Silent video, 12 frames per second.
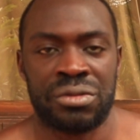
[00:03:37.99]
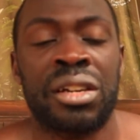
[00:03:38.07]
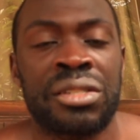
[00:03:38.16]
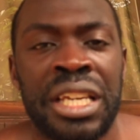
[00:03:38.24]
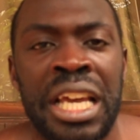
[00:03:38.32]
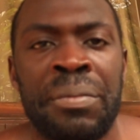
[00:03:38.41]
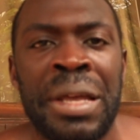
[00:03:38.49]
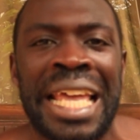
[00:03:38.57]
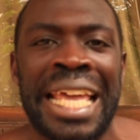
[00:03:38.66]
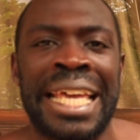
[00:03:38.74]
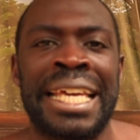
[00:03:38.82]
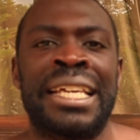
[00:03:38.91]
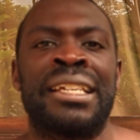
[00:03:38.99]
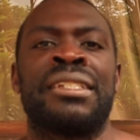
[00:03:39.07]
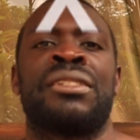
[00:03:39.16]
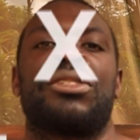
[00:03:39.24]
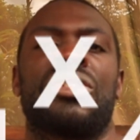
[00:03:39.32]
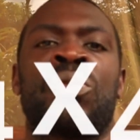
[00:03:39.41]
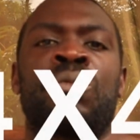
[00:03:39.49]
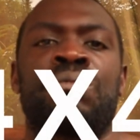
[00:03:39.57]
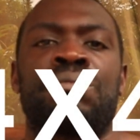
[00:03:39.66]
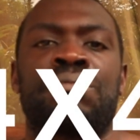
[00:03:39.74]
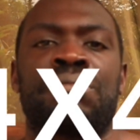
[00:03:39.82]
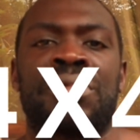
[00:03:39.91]
Third tip is
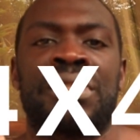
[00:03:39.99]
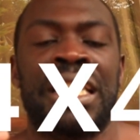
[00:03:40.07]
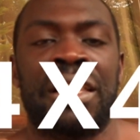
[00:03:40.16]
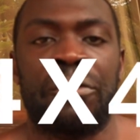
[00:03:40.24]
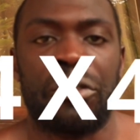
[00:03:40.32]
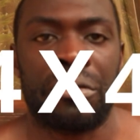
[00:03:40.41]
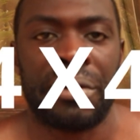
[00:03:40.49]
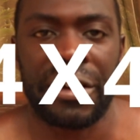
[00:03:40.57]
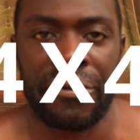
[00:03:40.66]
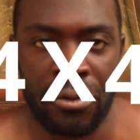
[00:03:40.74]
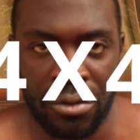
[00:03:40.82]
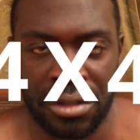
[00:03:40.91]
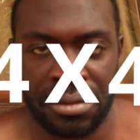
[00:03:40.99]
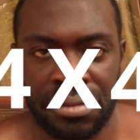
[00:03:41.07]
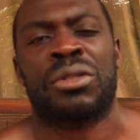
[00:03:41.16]
get a 4x4.